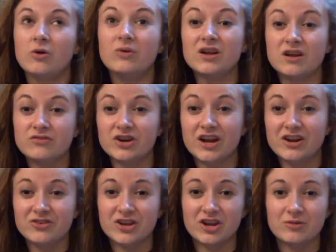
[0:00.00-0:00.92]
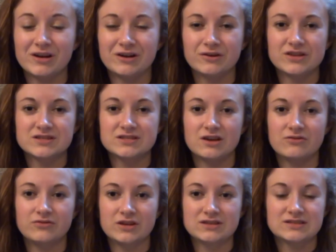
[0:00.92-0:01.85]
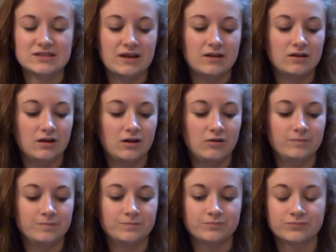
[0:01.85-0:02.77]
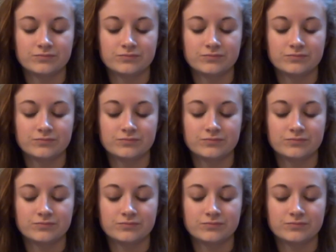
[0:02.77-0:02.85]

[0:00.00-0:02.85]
whatever, I don't care about all that stuff. It said, um,